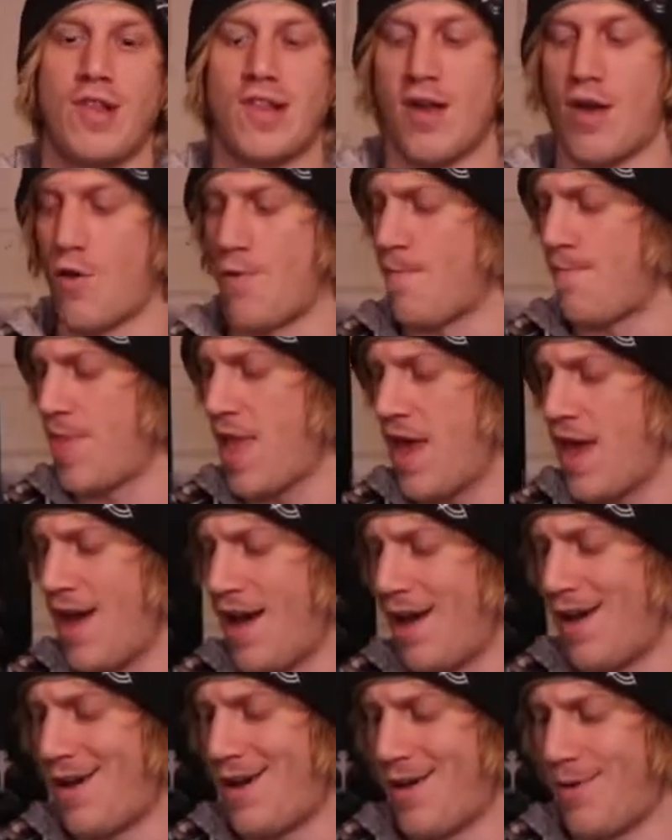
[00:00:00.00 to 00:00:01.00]
So
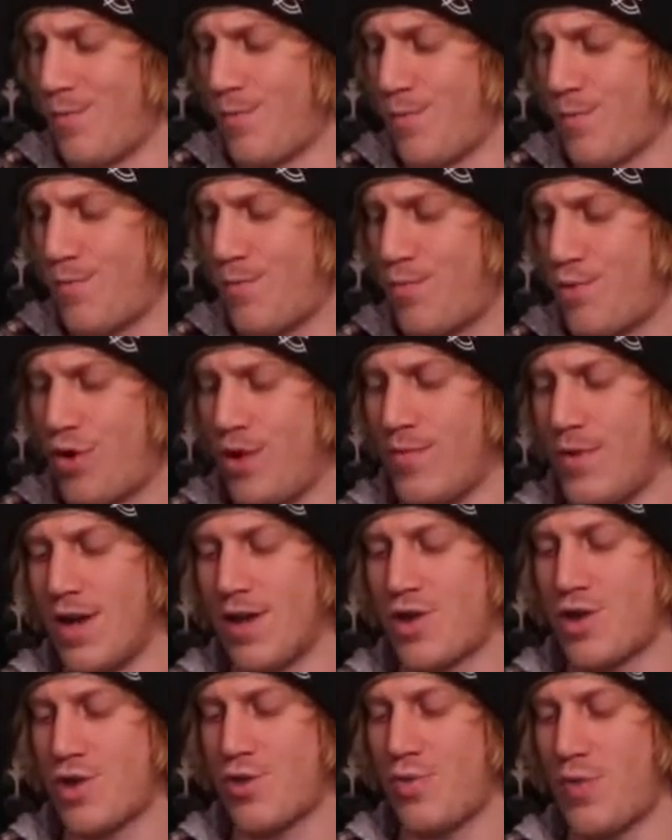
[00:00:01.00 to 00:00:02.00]
pretty
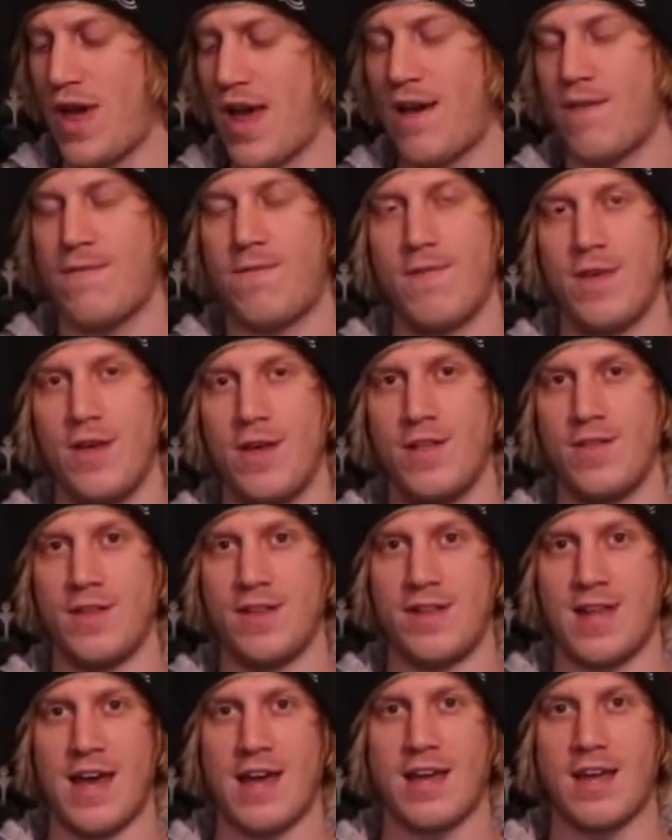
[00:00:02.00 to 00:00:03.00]
much we have the
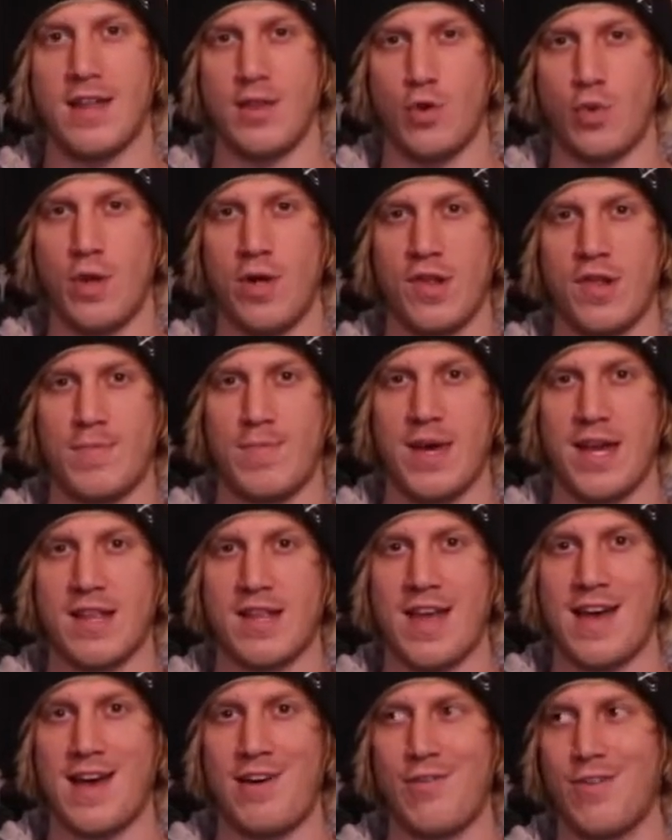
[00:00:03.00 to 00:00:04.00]
deck and the wheels
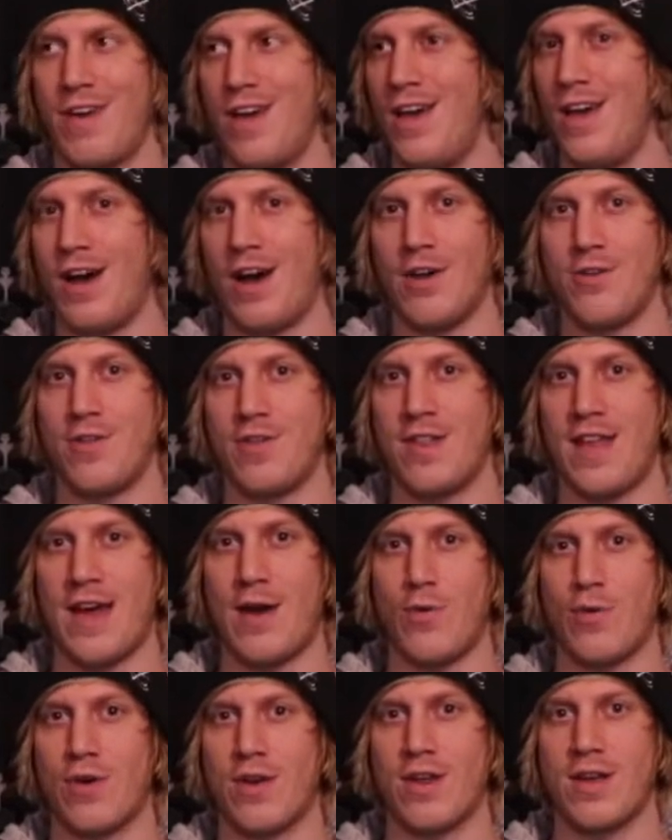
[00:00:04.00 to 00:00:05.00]
picked out. Other than
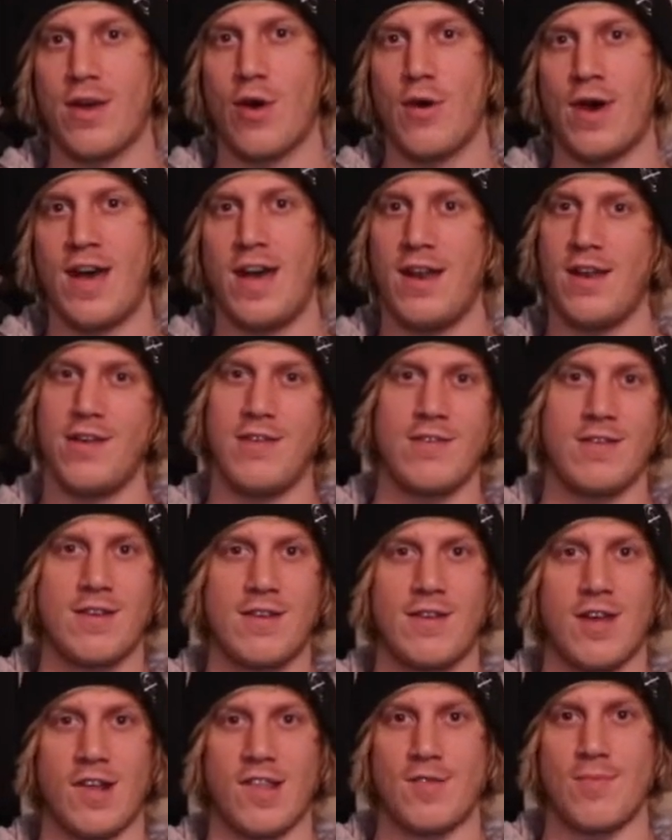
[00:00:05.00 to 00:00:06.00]
that, we're gonna go ahead and
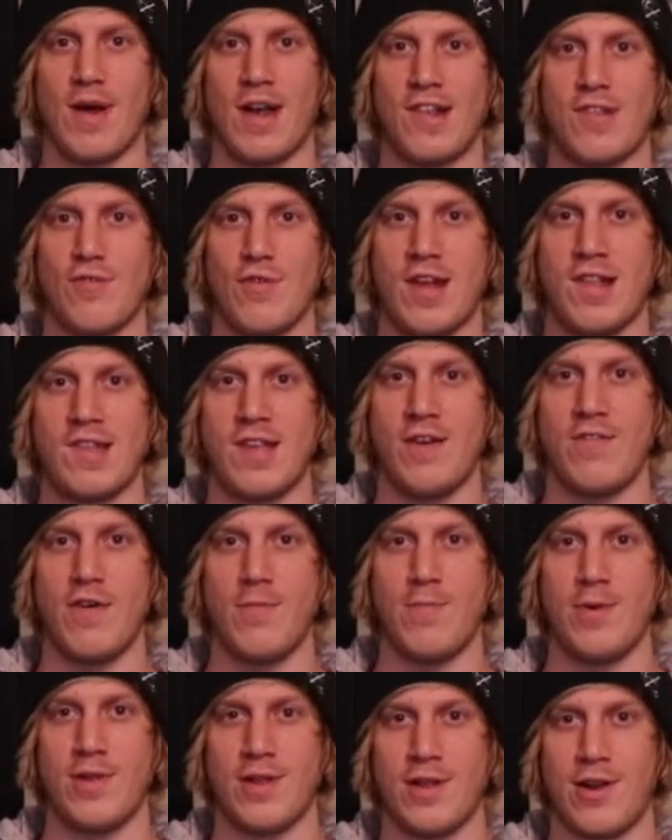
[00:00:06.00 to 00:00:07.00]
customize the rest of
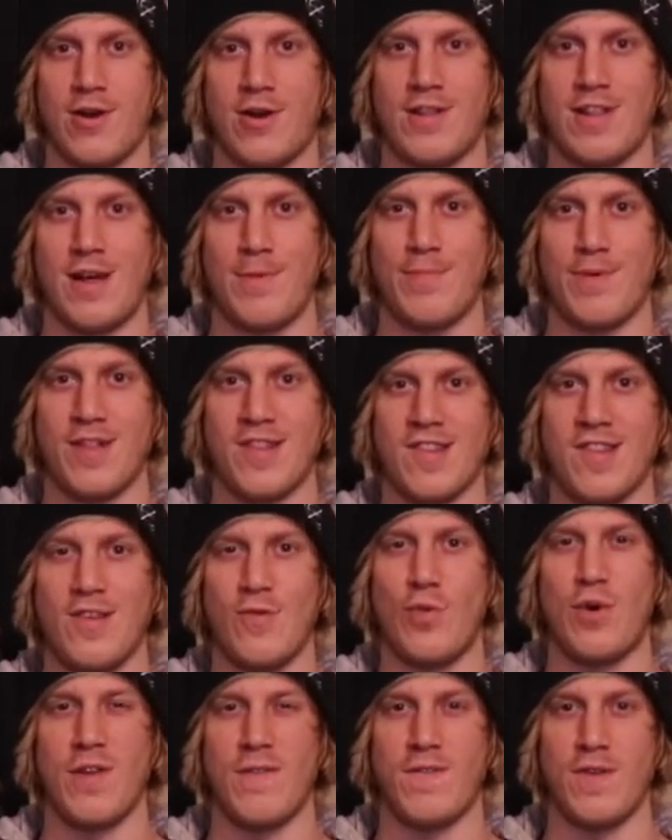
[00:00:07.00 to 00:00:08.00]
it, build it all up, and see
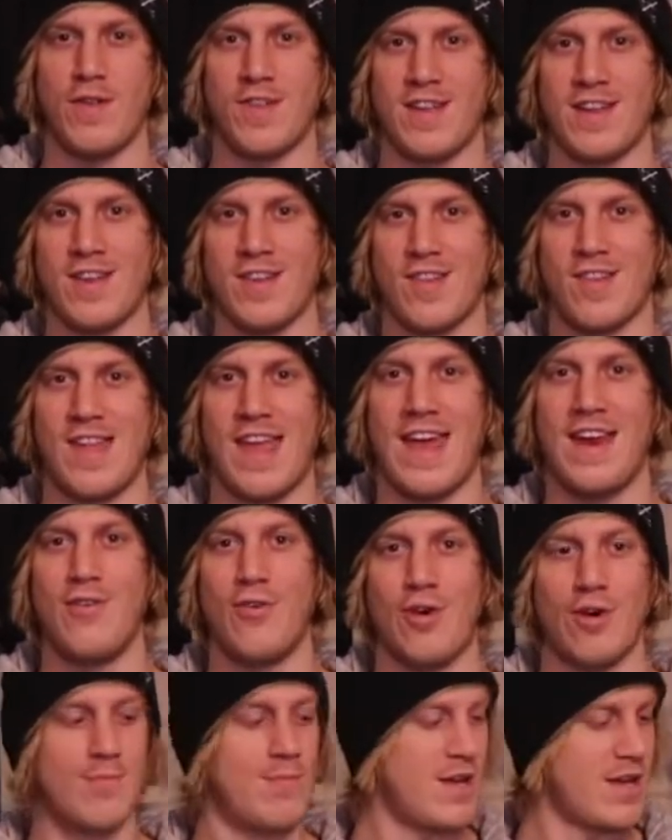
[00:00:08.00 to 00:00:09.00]
what it feels like to stand
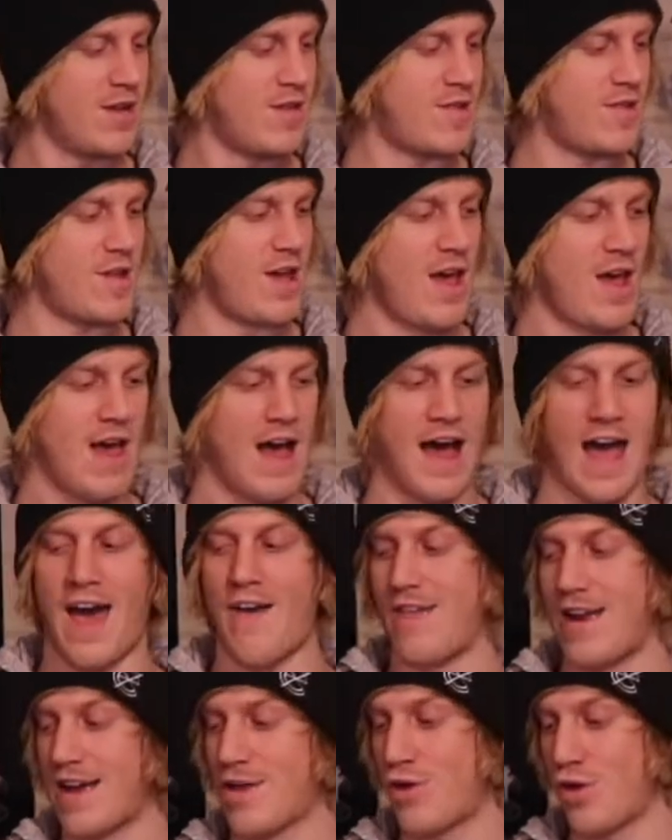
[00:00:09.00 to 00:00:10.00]
on, because I
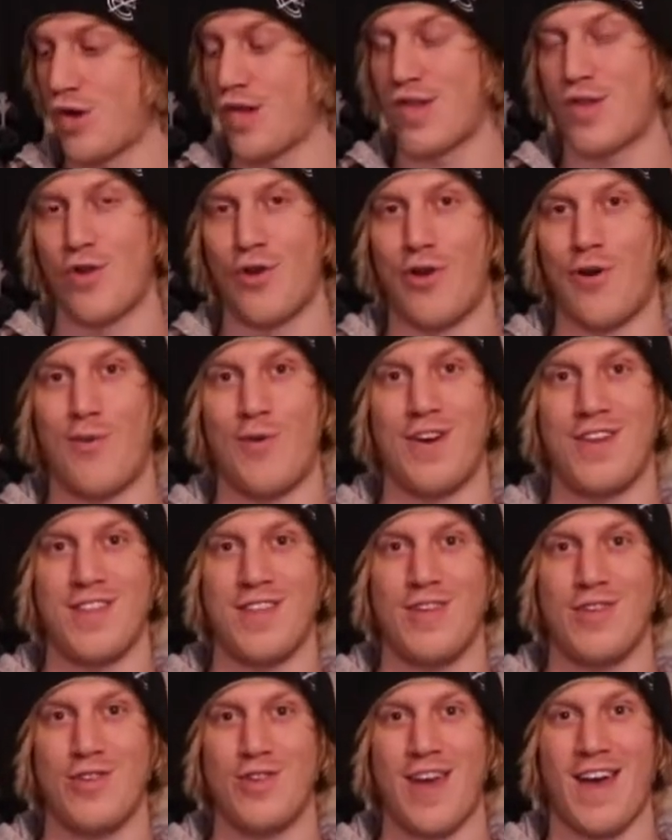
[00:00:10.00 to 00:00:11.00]
haven't actually stood on one of
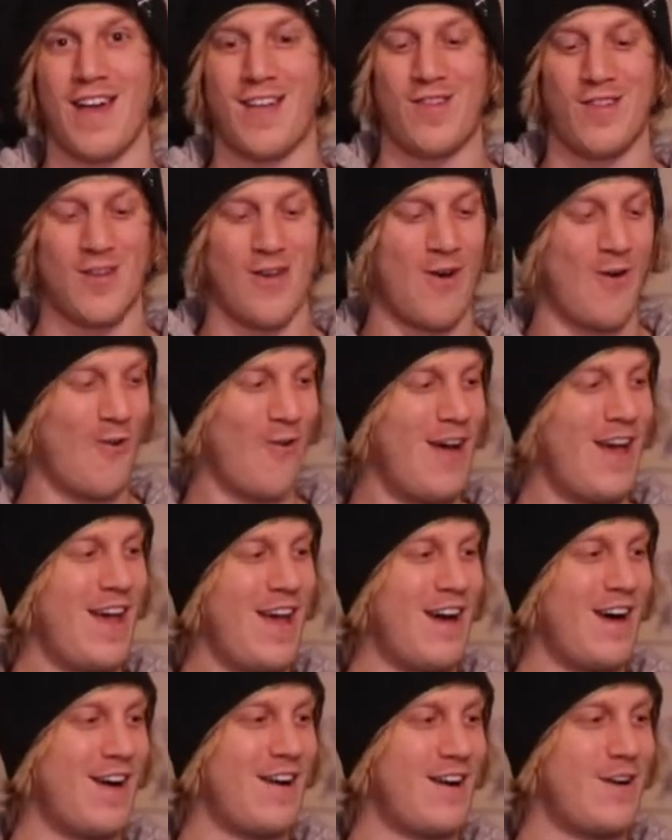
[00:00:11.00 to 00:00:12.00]
these yet. So
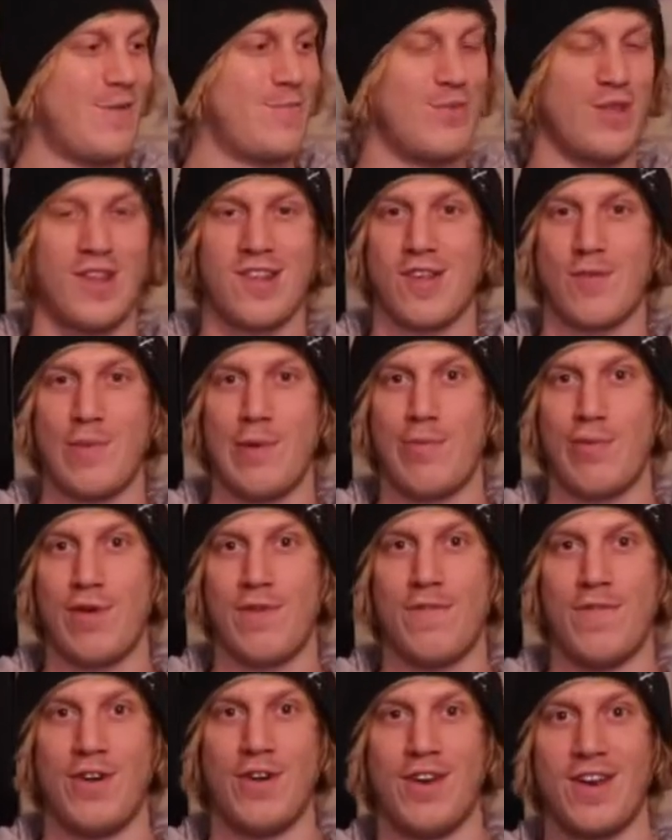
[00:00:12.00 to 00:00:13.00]
this is gonna be pretty
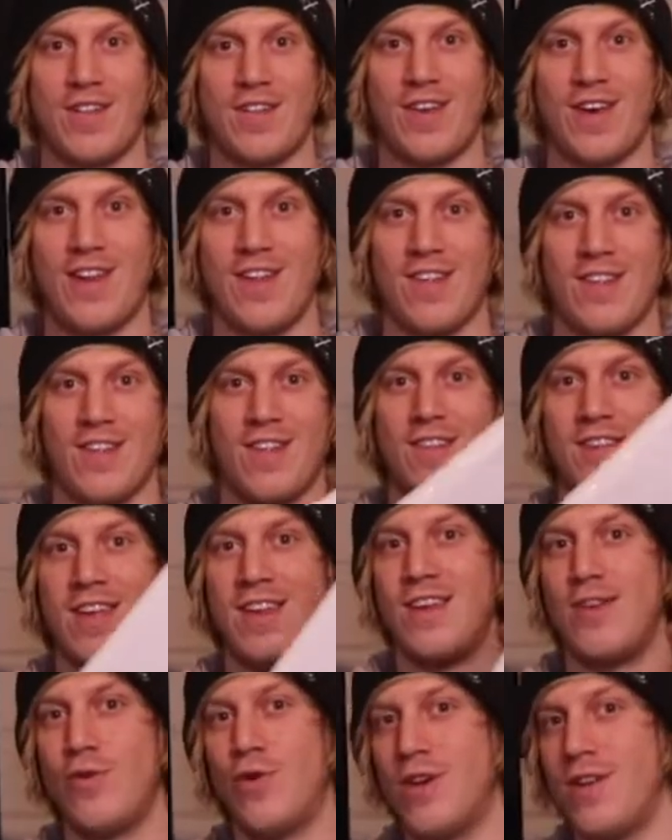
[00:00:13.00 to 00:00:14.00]
fun and exciting. So let's get
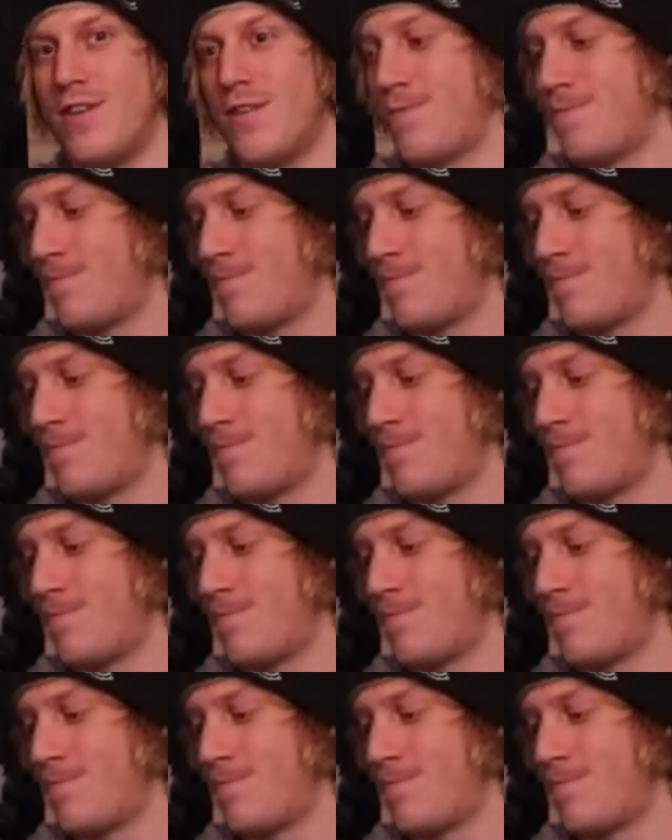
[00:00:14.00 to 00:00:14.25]
into it.